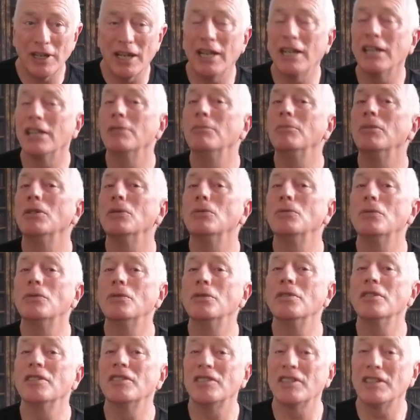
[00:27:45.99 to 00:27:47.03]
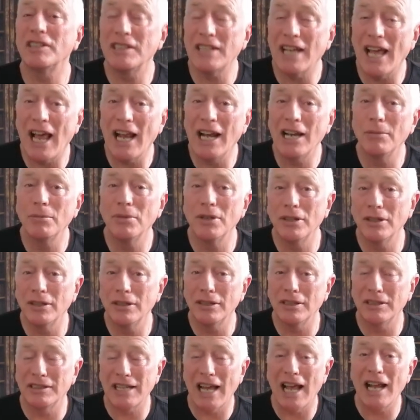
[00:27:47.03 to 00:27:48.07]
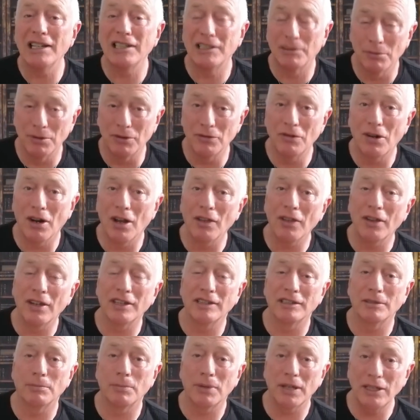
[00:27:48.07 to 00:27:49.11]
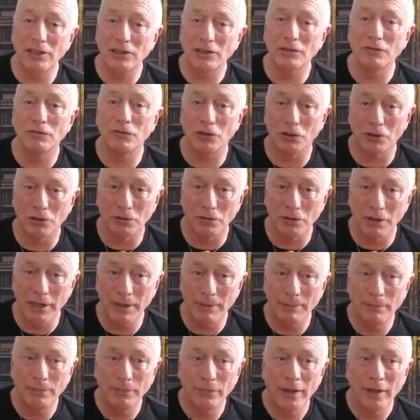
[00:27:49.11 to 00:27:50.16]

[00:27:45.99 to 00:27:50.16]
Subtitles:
It can be worn as a talisman rather, as a piece of jewellery.